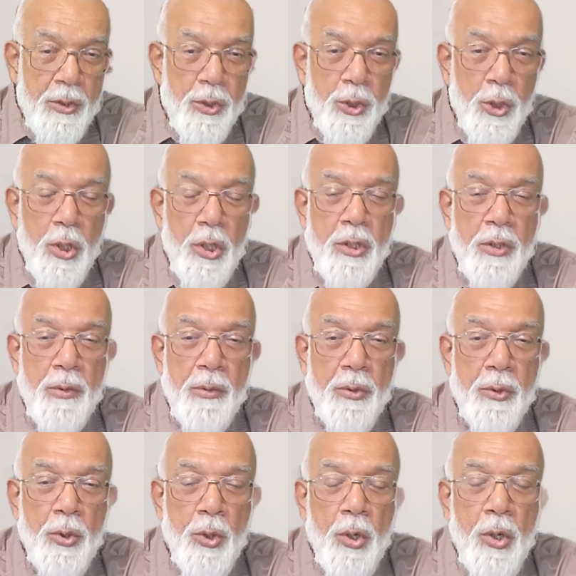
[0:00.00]

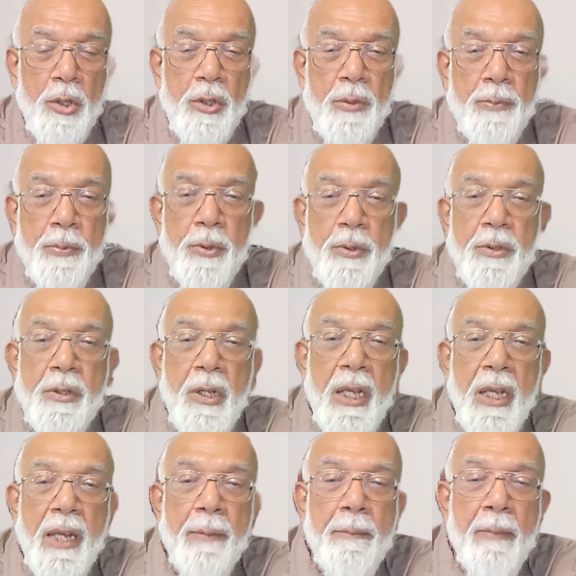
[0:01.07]
Don't, don't put
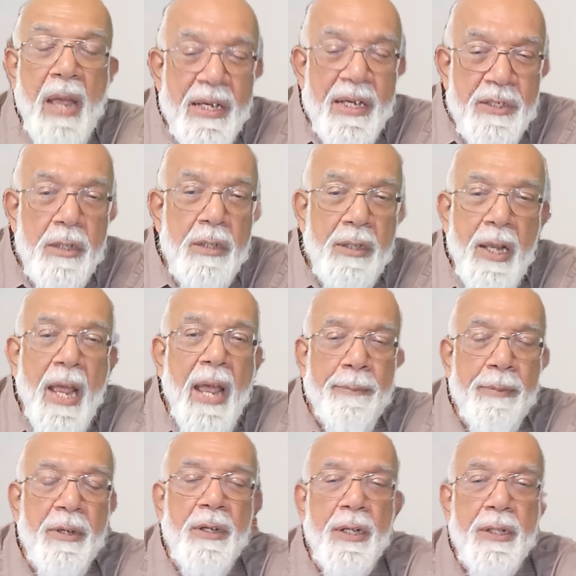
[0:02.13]
the imagined
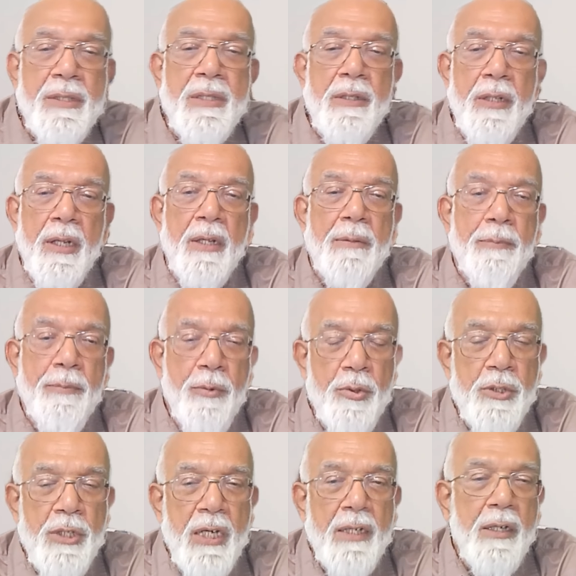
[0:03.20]
happiness there,
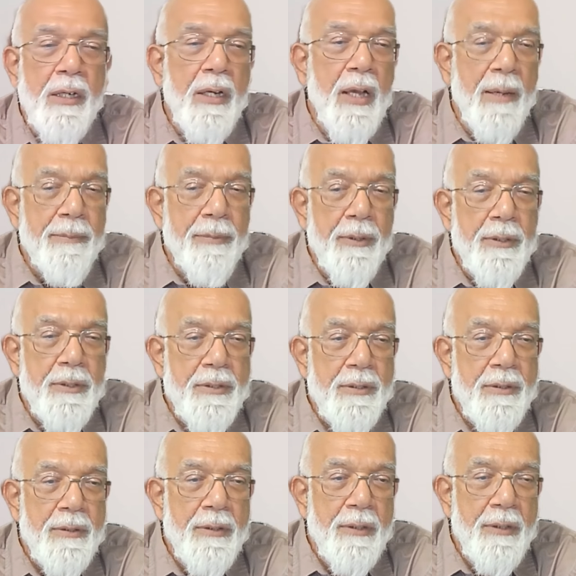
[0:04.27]
projected
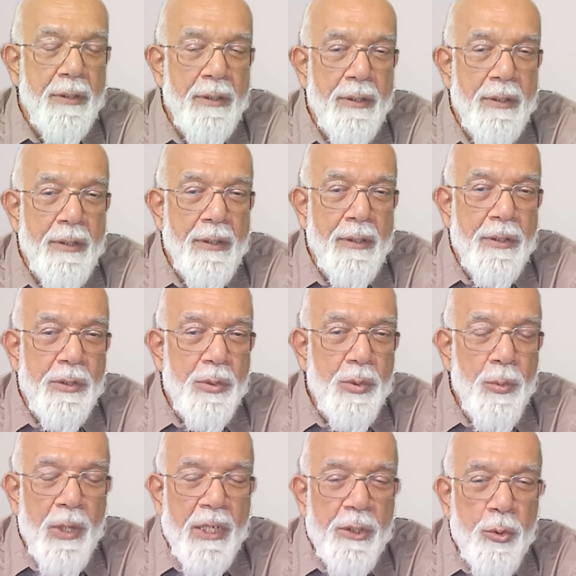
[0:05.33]
happiness.
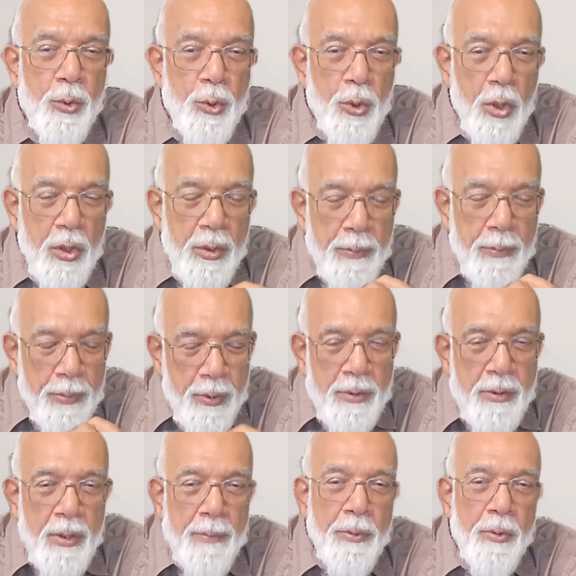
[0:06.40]
So, when you don't
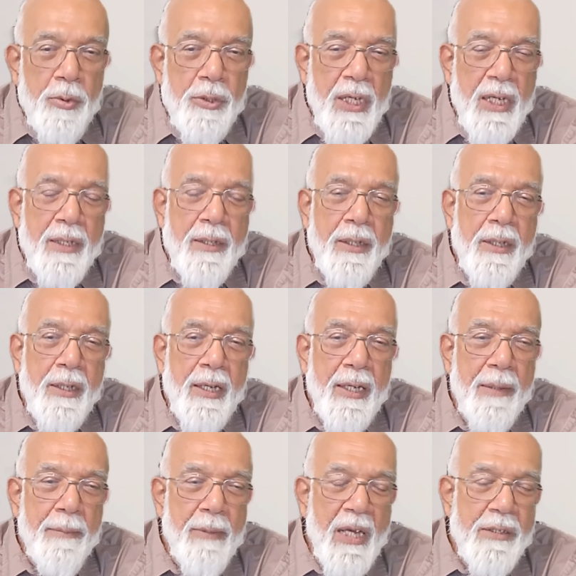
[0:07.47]
put the projected
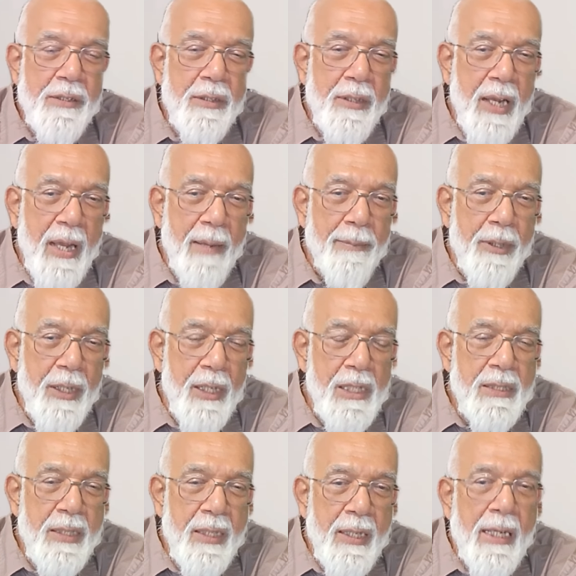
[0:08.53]
and imagined
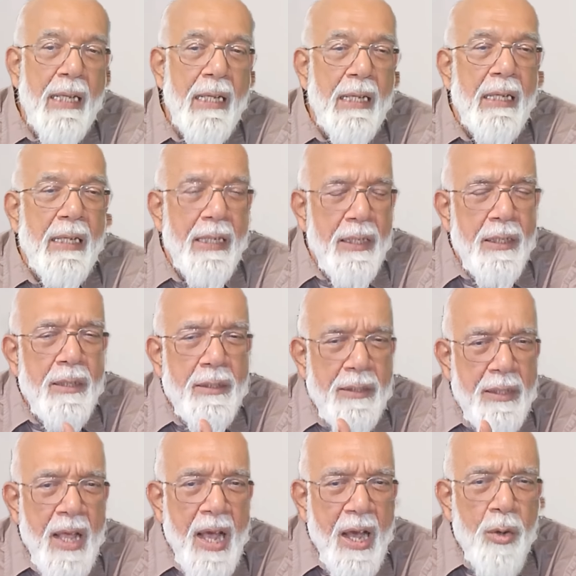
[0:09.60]
happiness,
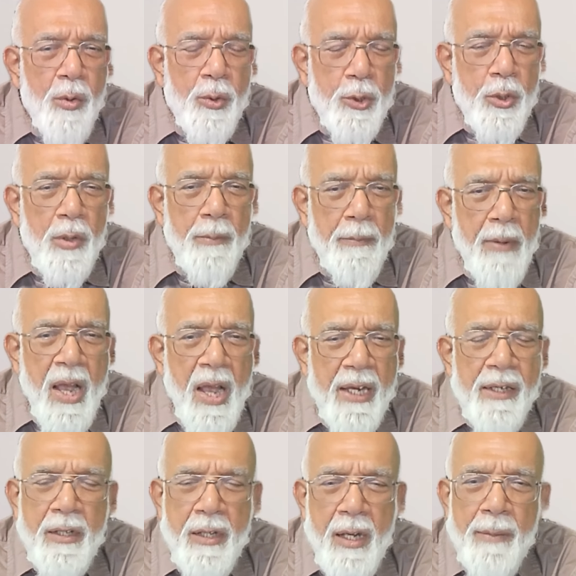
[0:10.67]
now your
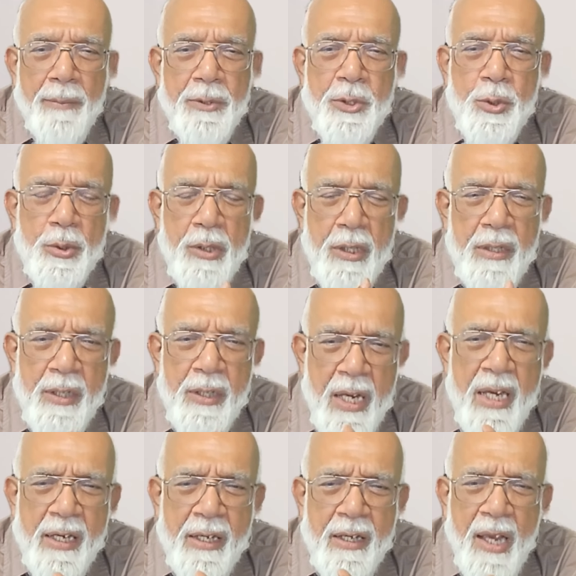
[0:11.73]
mind comes to the
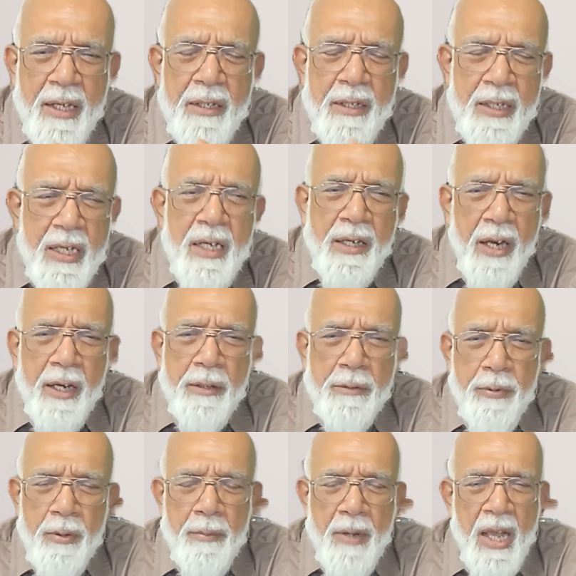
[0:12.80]
need. I need
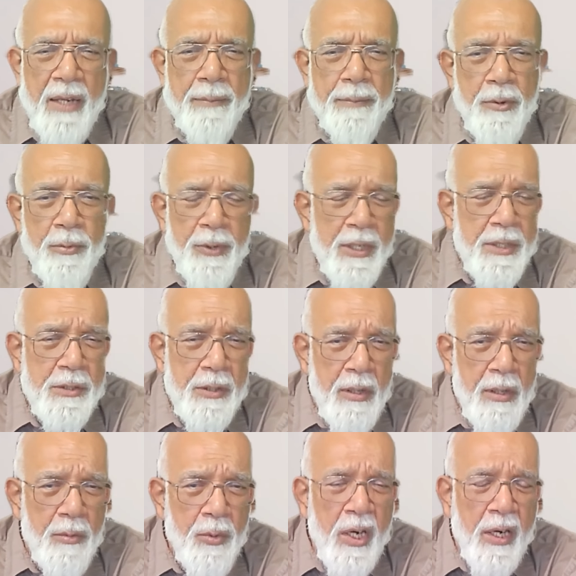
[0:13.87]
it for my
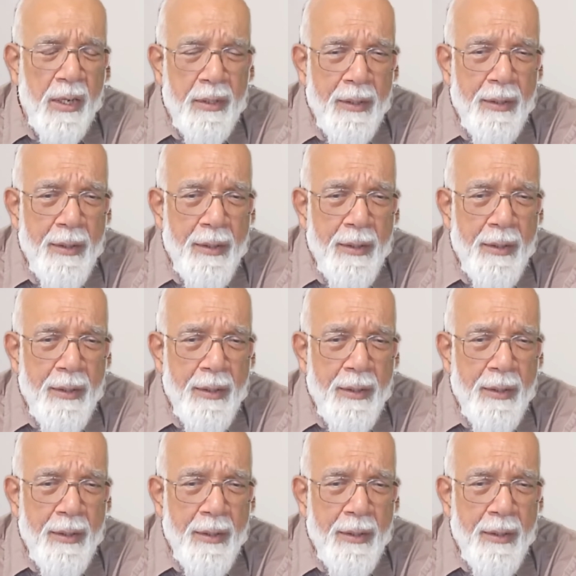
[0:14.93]
professional work.